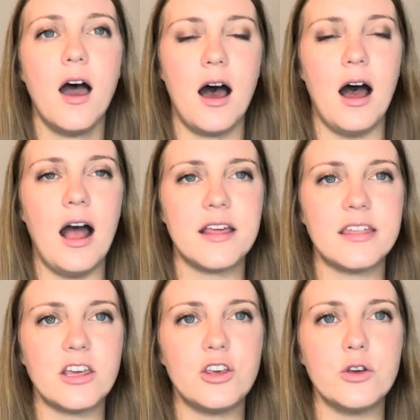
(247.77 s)
I
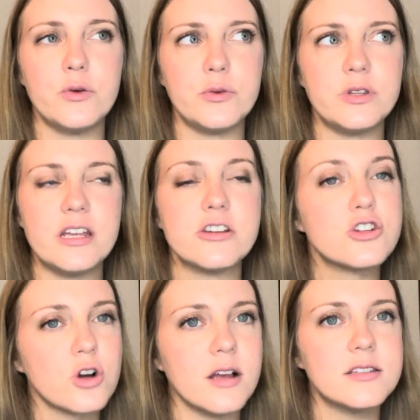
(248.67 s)
think you need to
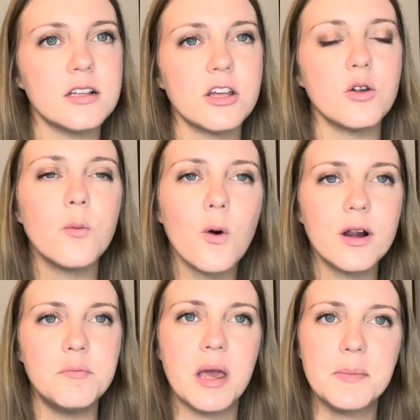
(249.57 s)
trust a little more
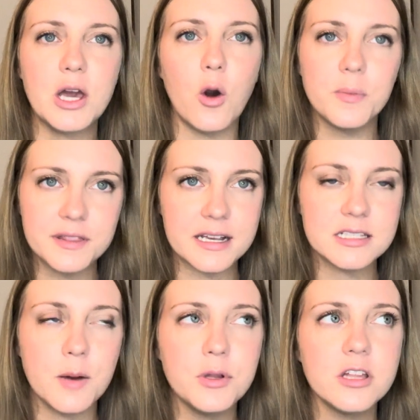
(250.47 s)
and maybe open
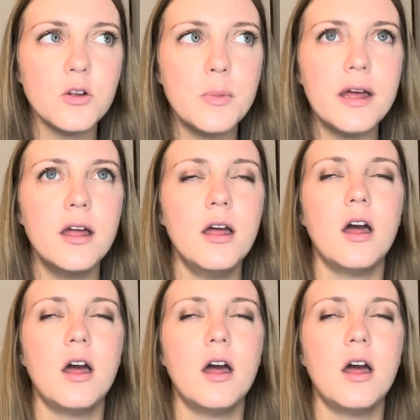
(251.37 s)
things up a little bit.